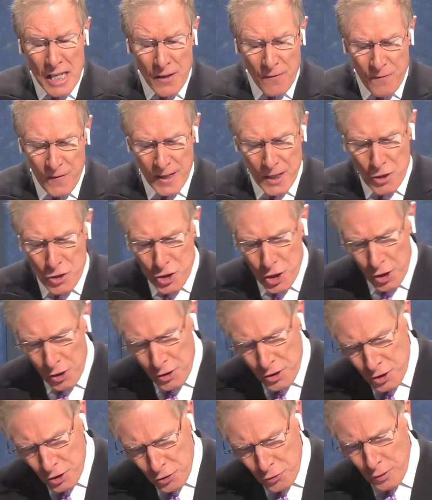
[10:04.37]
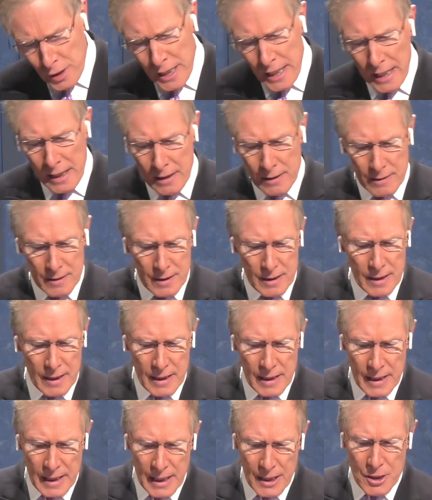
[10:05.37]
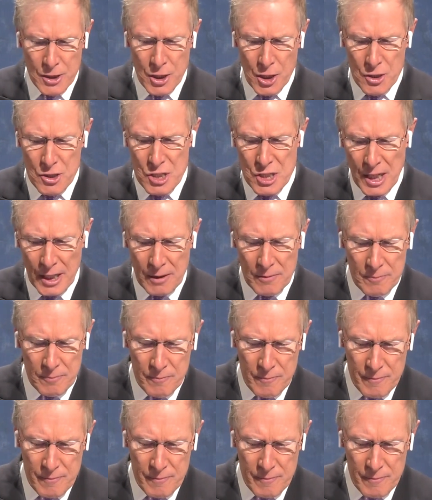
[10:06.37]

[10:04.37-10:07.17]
to finish her degree in nursing.